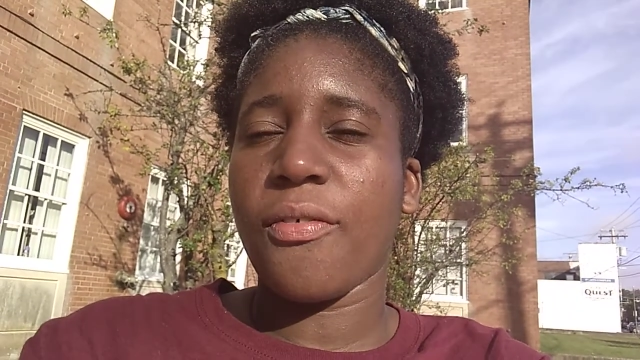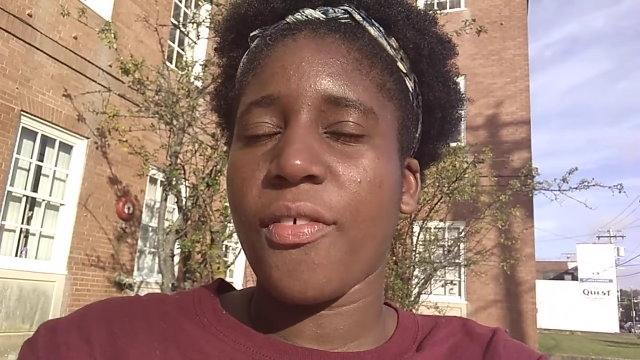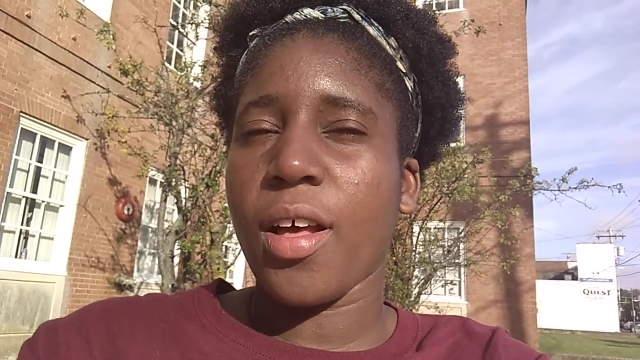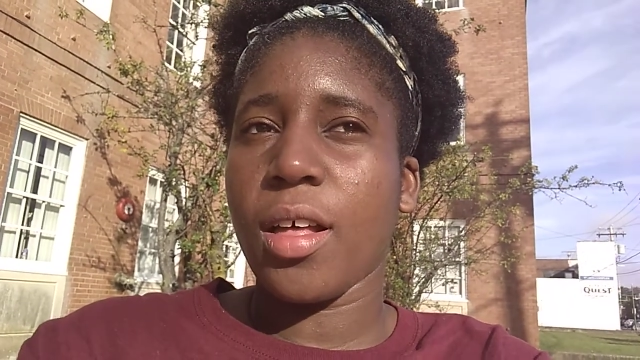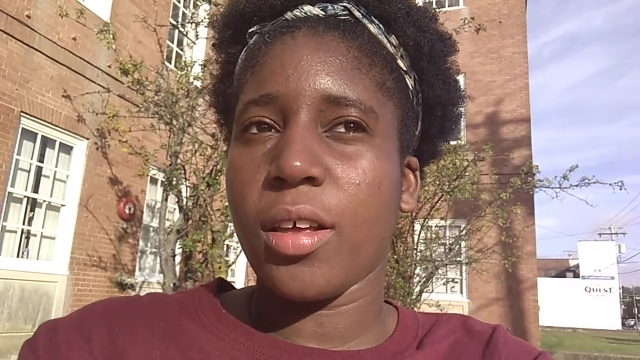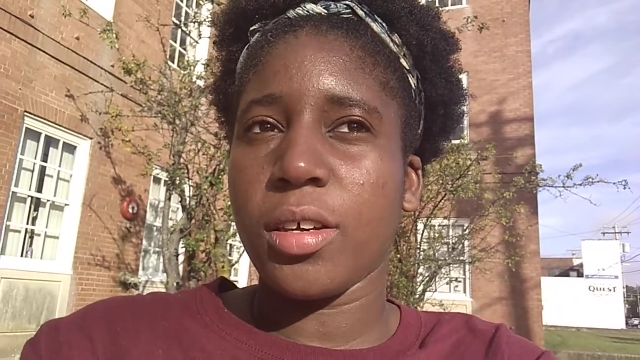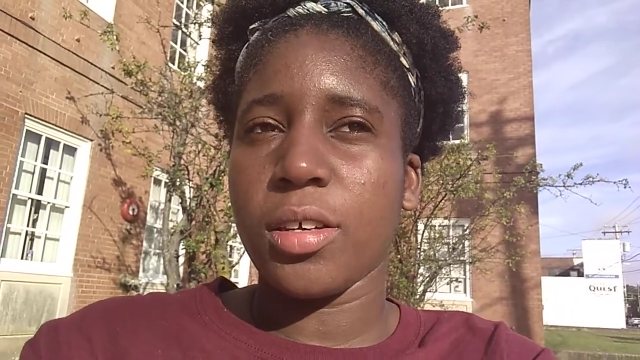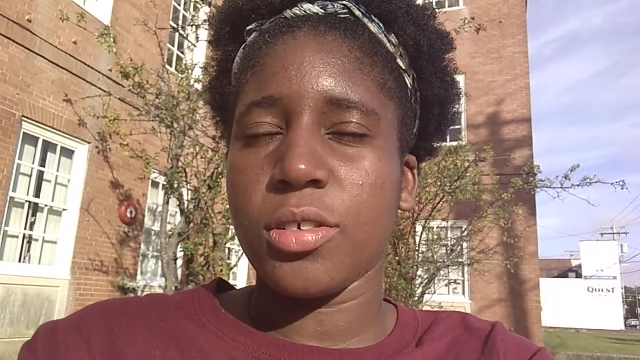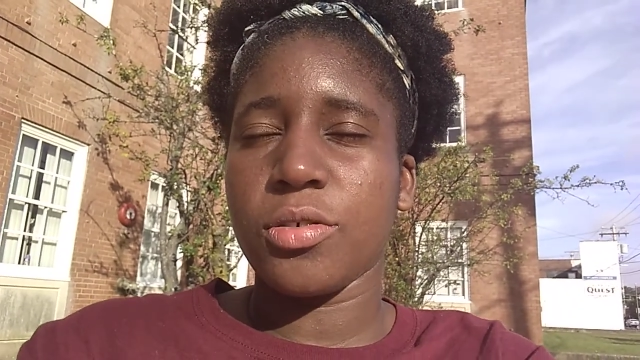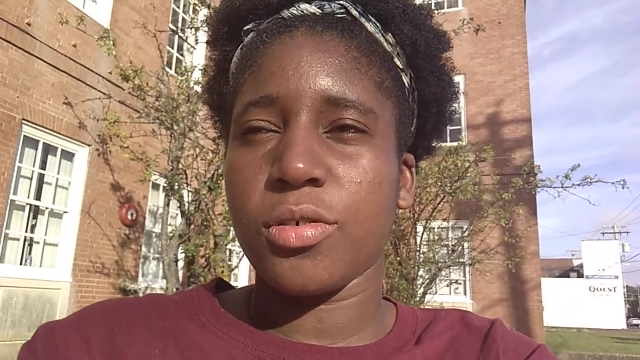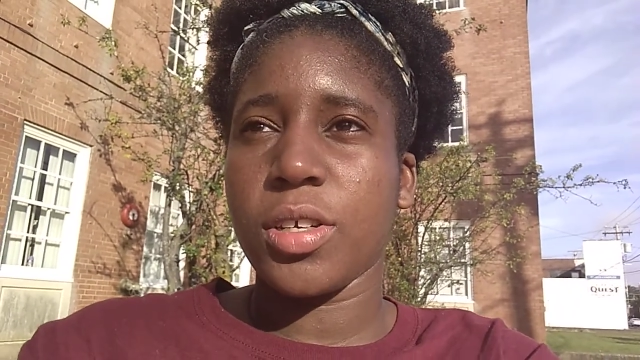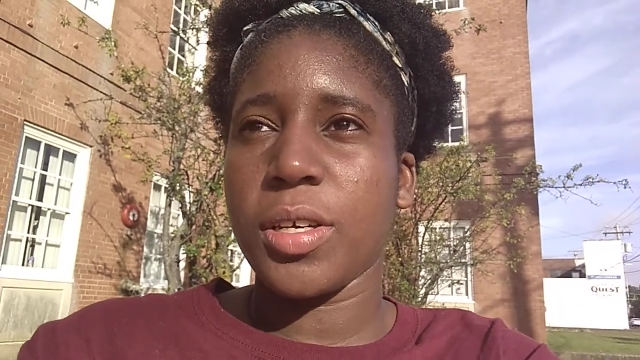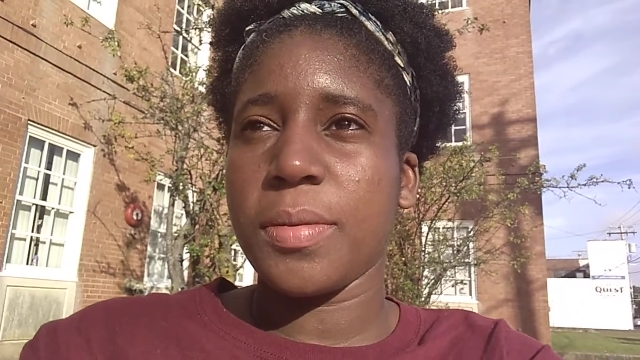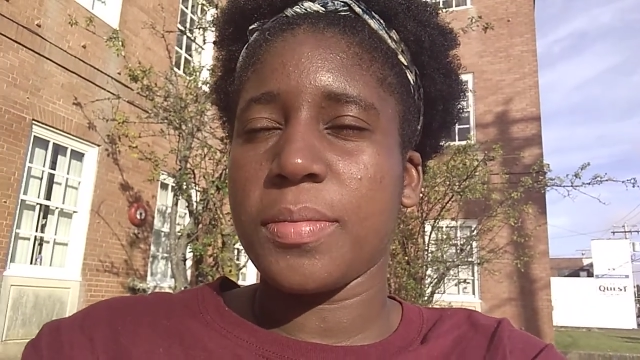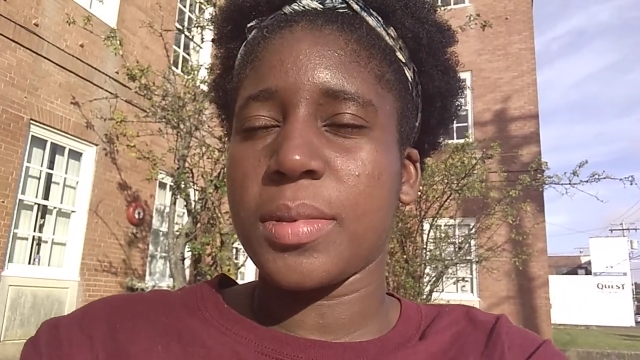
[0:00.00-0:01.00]
follow your
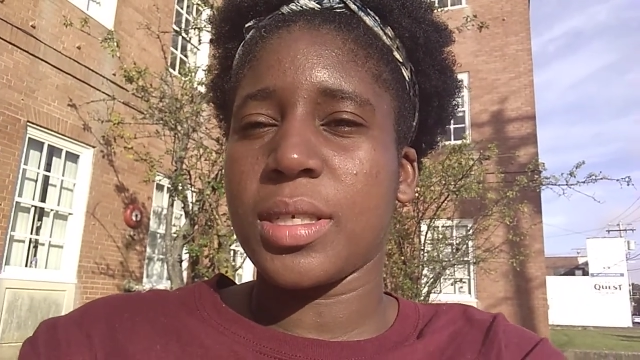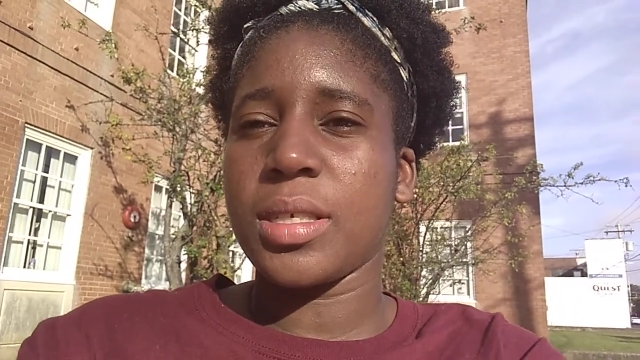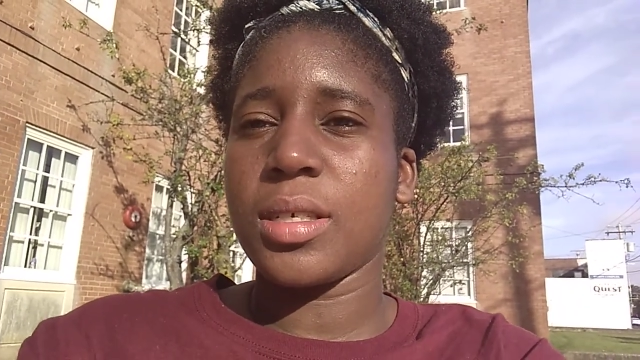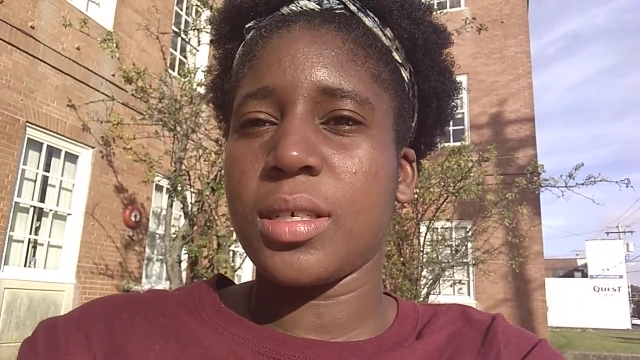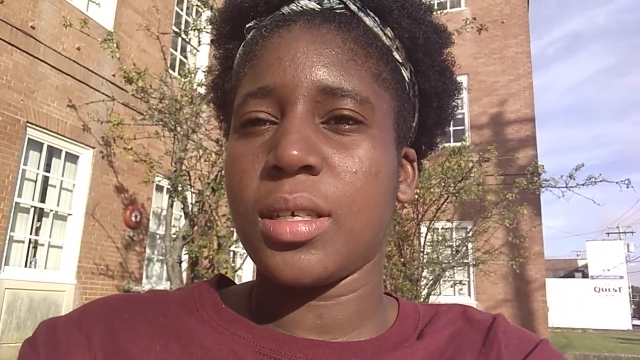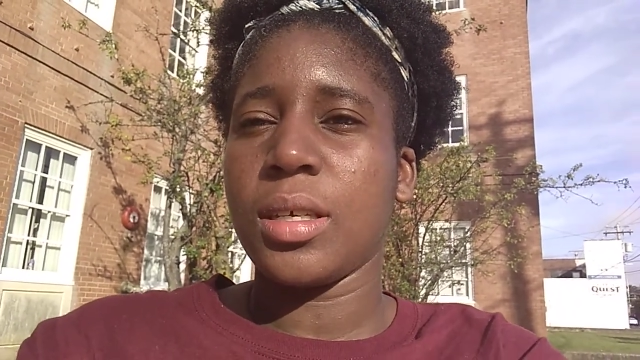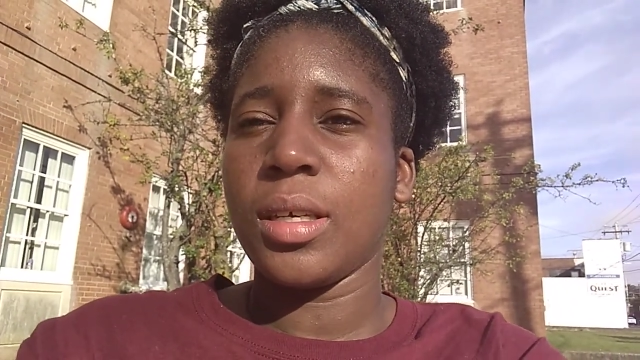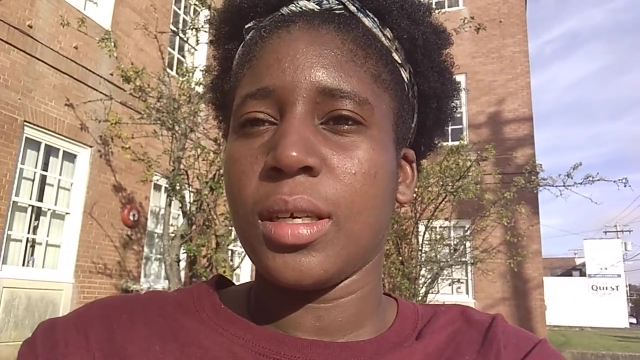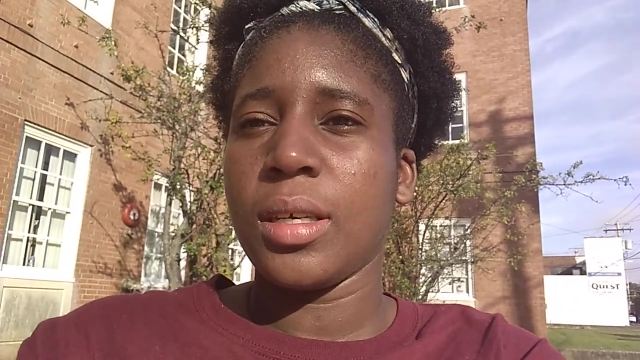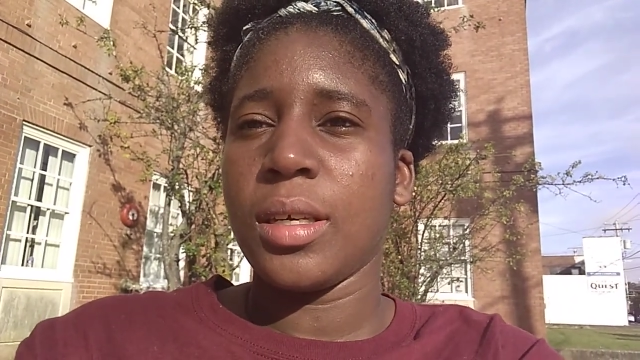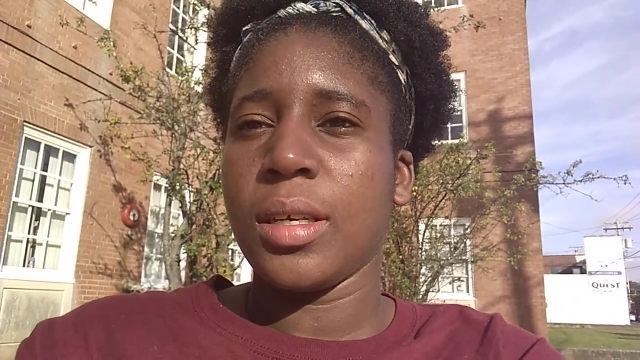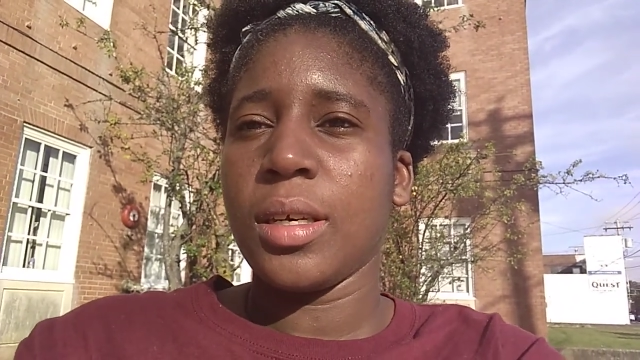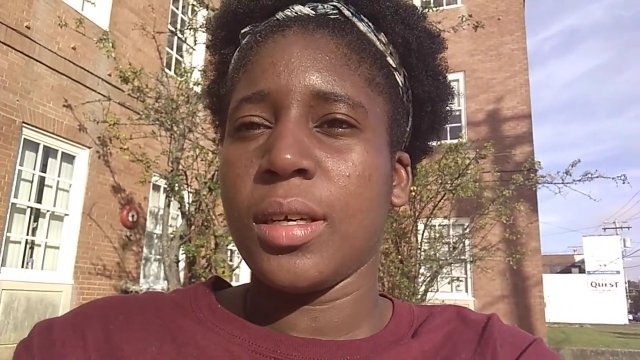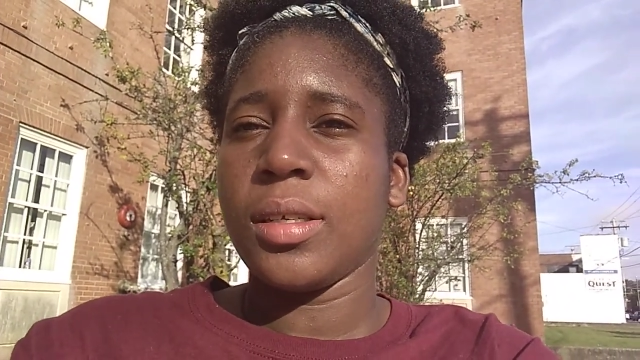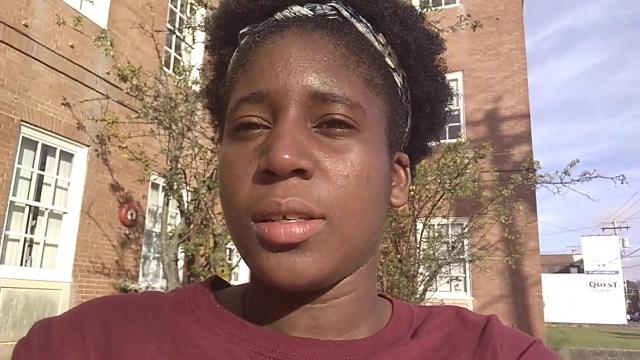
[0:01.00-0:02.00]
dreams.
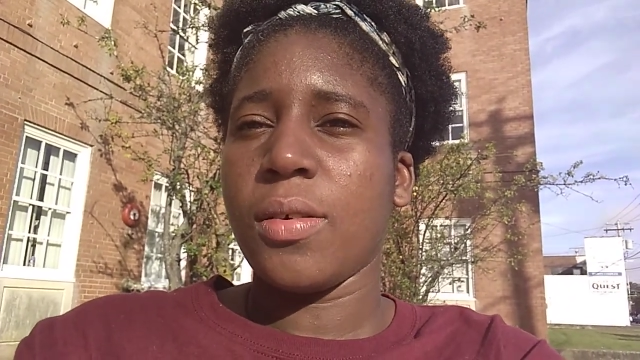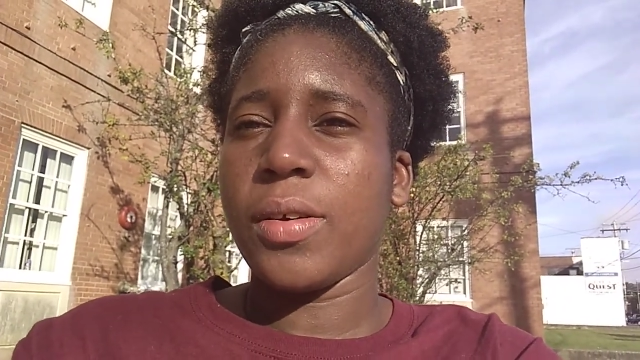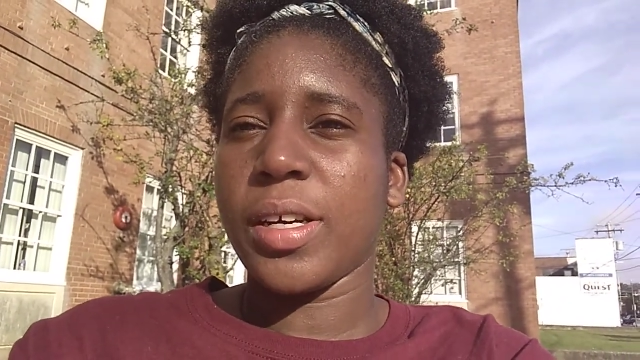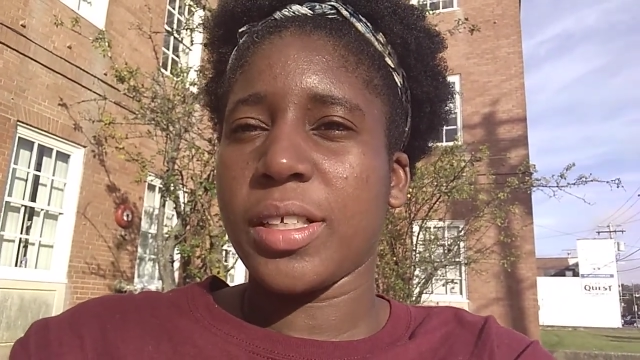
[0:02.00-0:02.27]
Don't